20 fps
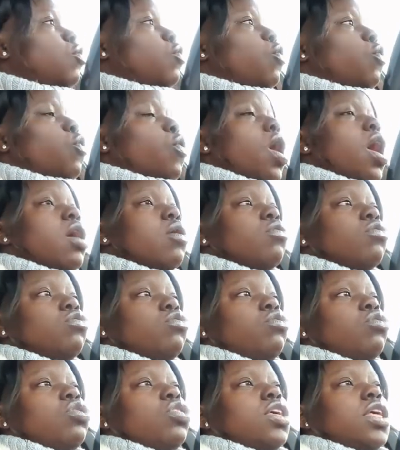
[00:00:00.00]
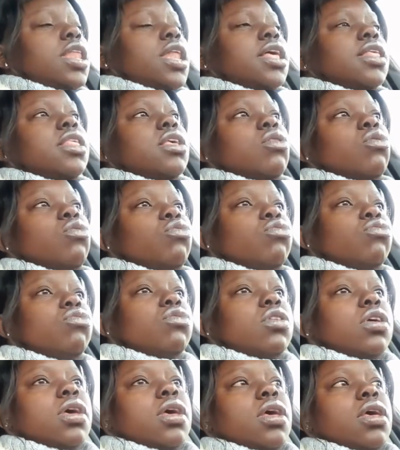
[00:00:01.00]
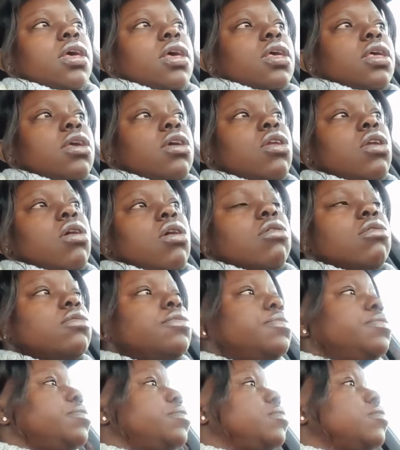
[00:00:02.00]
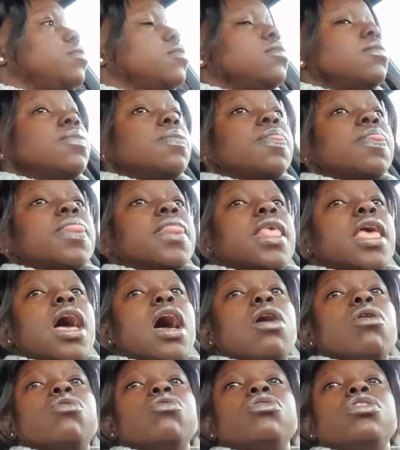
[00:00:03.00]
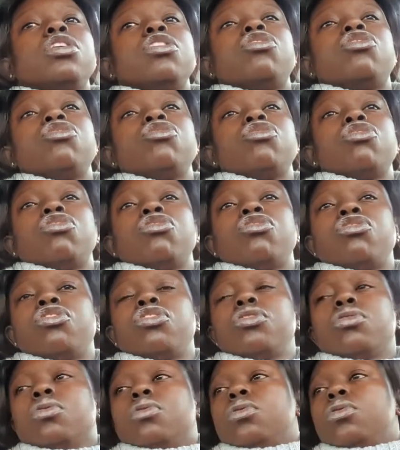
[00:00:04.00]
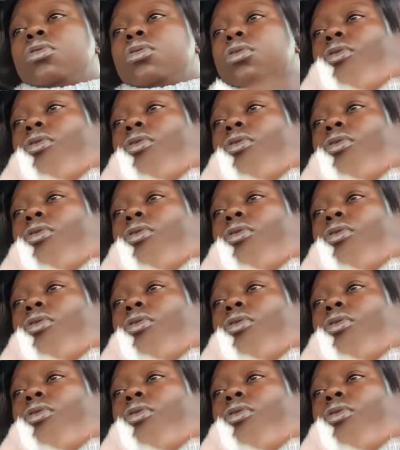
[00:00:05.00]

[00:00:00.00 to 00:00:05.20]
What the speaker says: why would you think that's a good, you know, a good decision to do?